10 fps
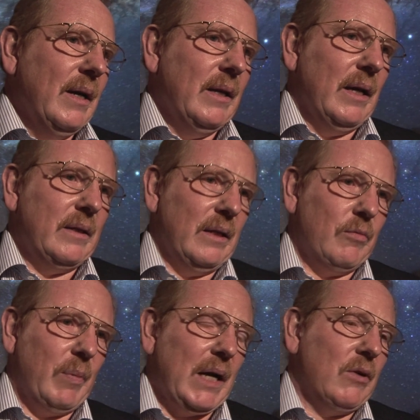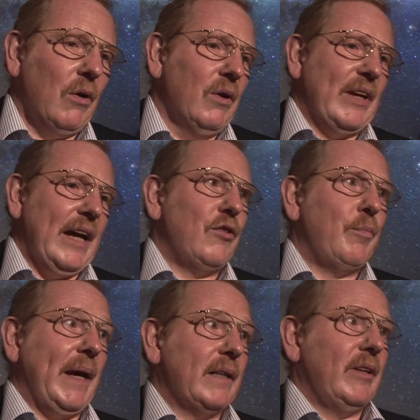that these black holes, as
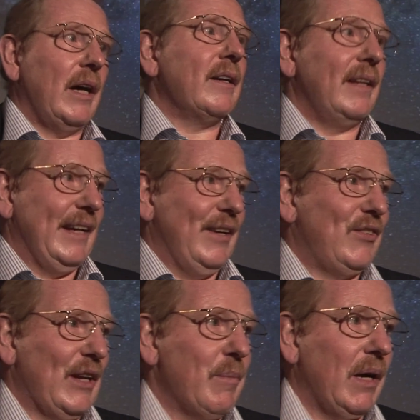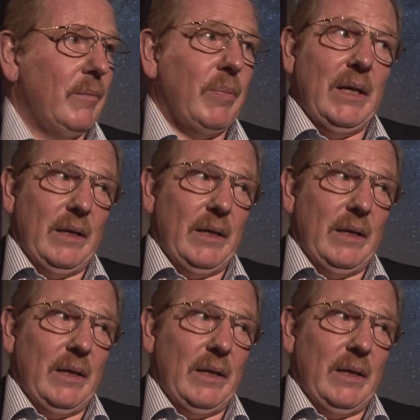spectacular as they might be,